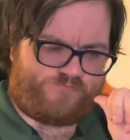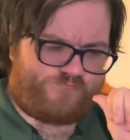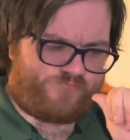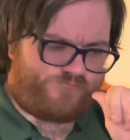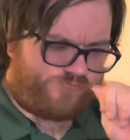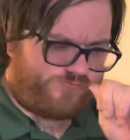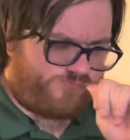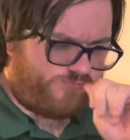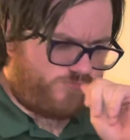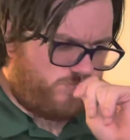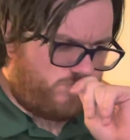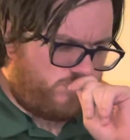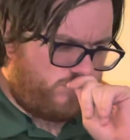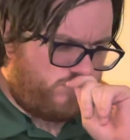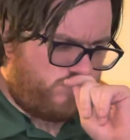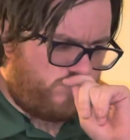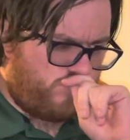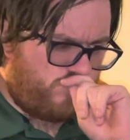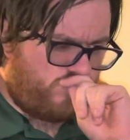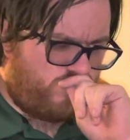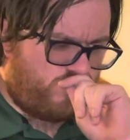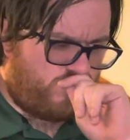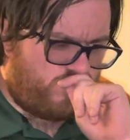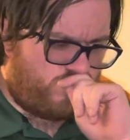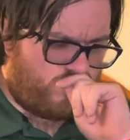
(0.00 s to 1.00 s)

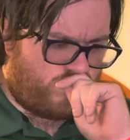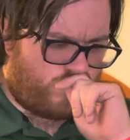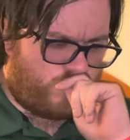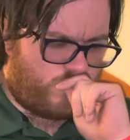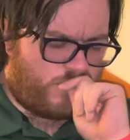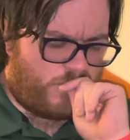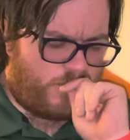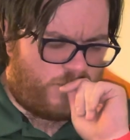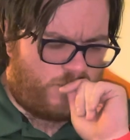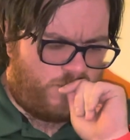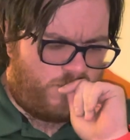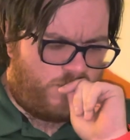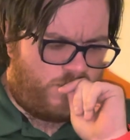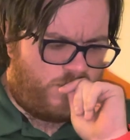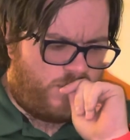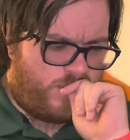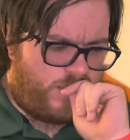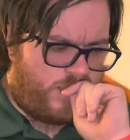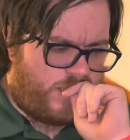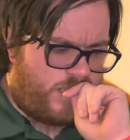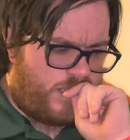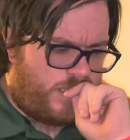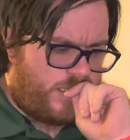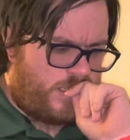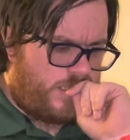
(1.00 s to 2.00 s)

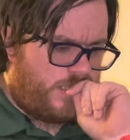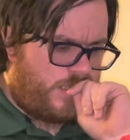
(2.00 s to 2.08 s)
[no speech]